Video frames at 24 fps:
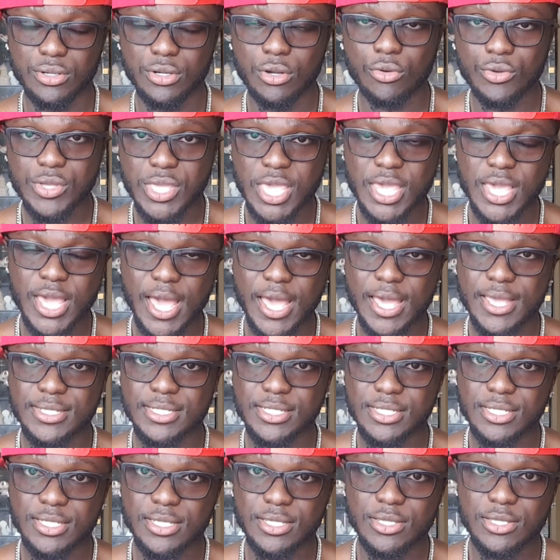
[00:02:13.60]
Okay,
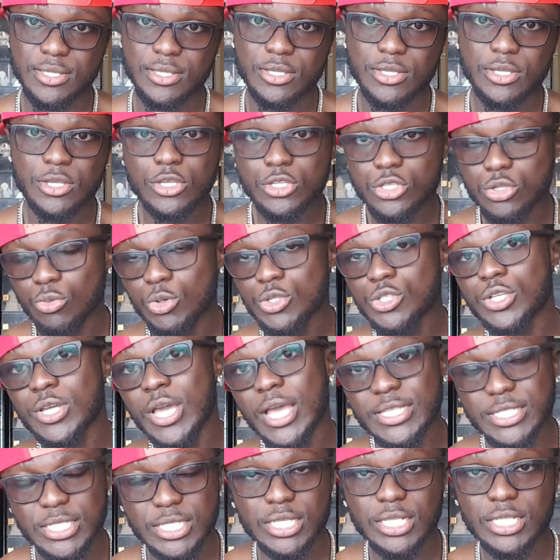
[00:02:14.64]
guys? So once you
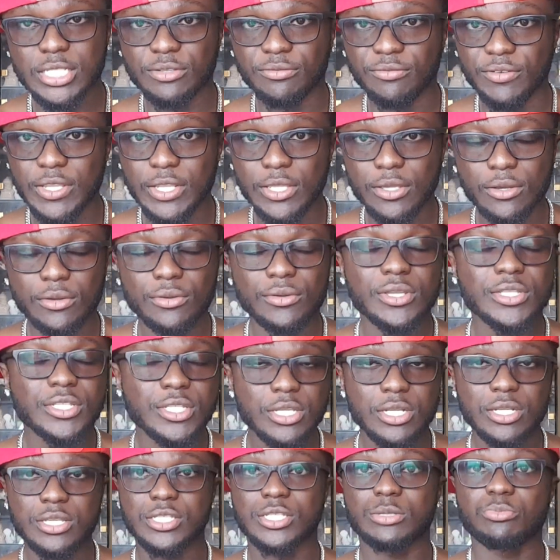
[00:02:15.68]
guys see this video, it's
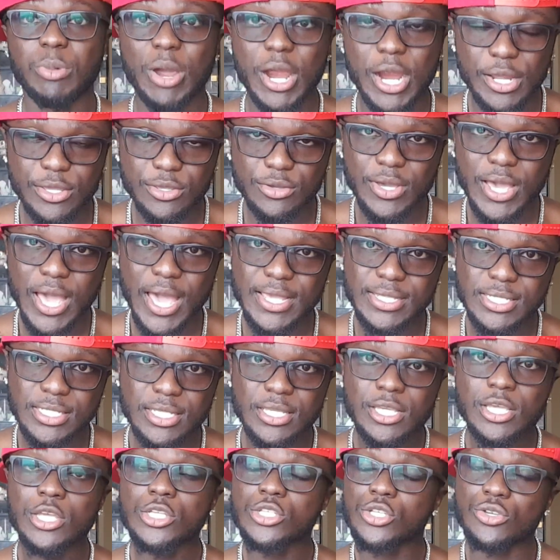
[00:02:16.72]
gonna inspire you guys
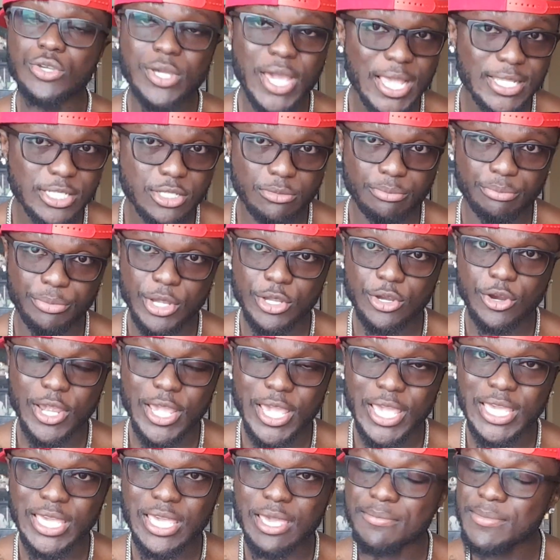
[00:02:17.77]
so you guys can bring your
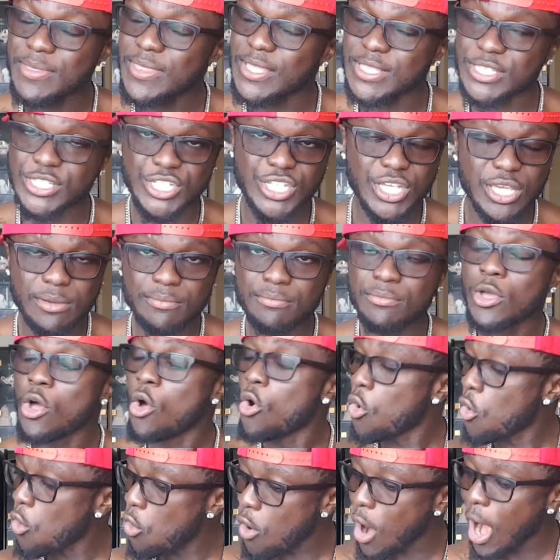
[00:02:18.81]
A game in the gym
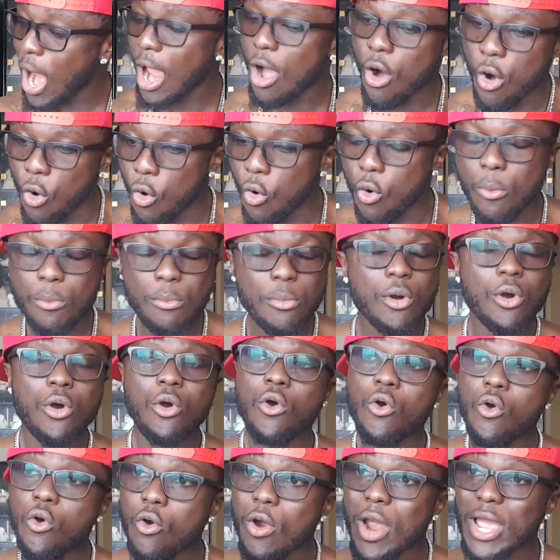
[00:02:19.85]
or at home
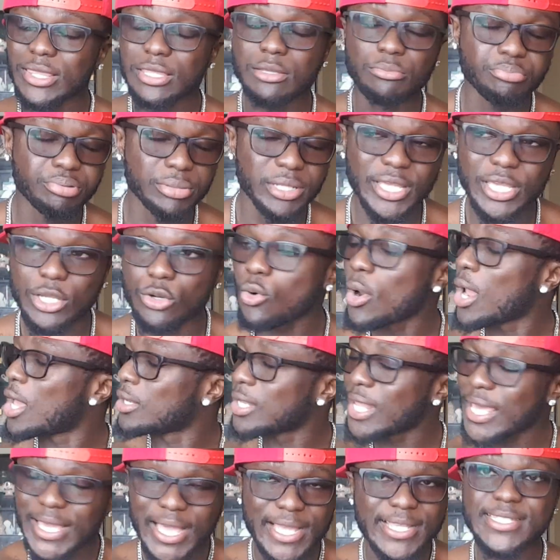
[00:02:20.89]
or at the
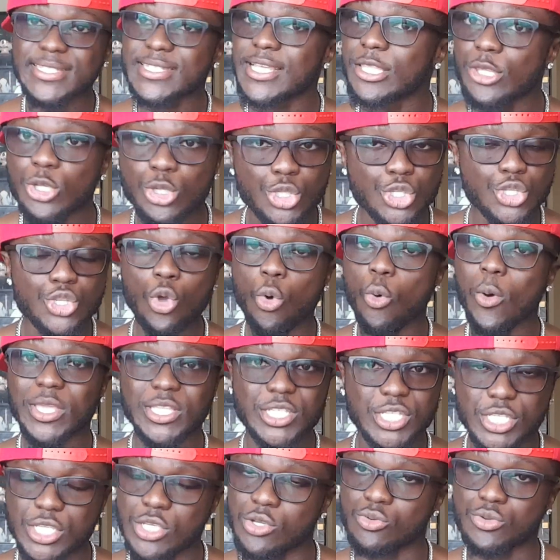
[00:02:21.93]
playground. Like I said, there's no
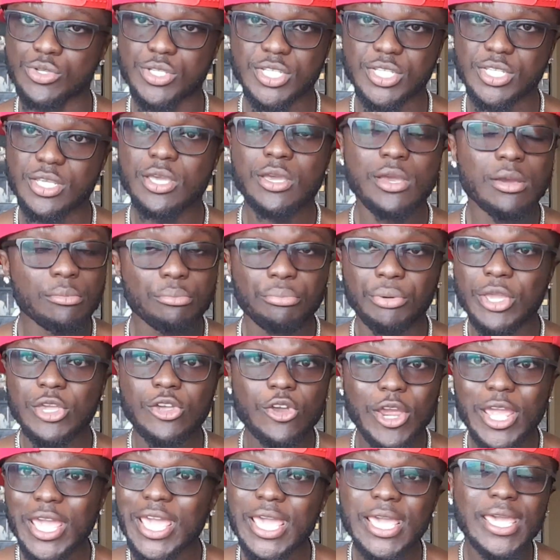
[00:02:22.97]
excuse. Bring
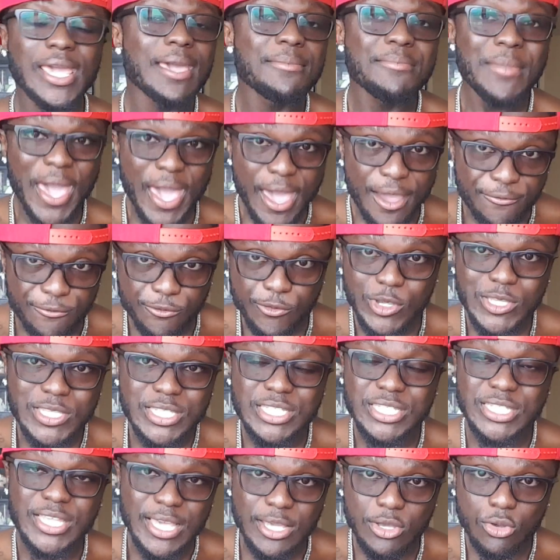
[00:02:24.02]
your A game every
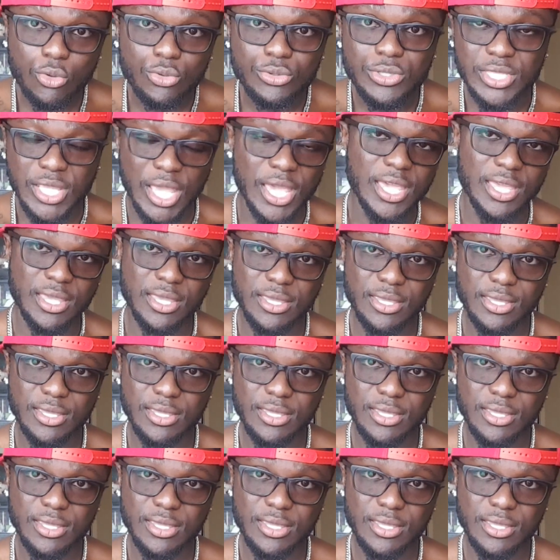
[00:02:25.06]
single day.